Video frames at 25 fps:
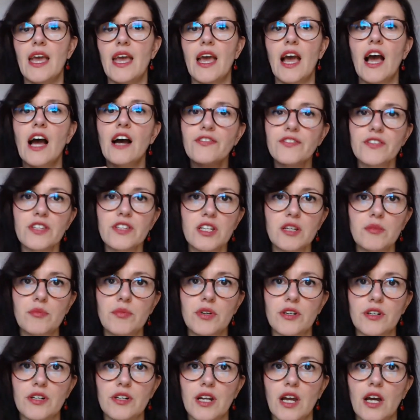after a
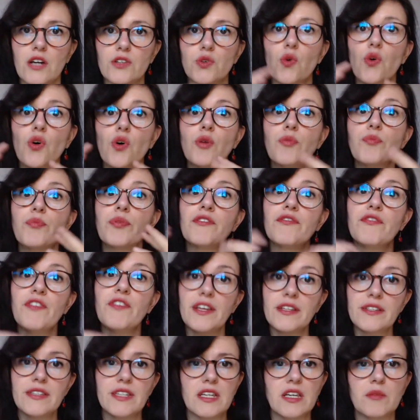burnout or
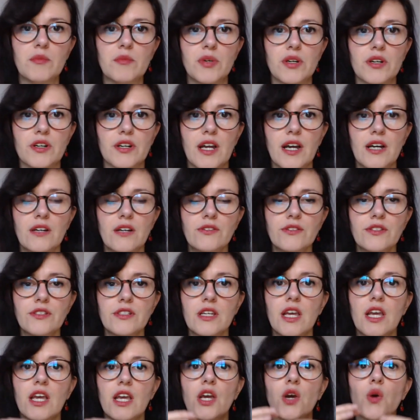preventing a burnout,
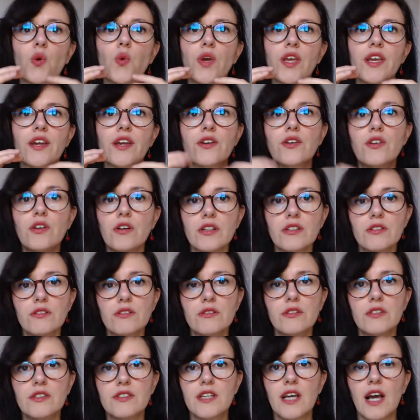we are going to
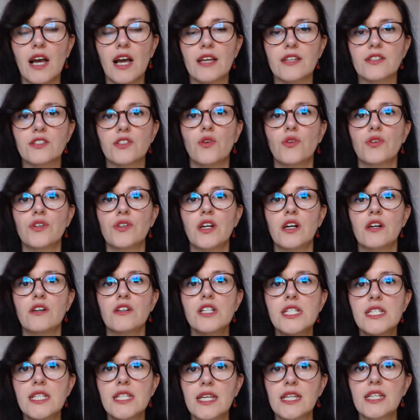discuss on our
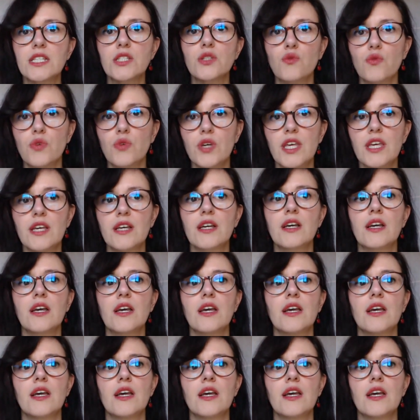6-week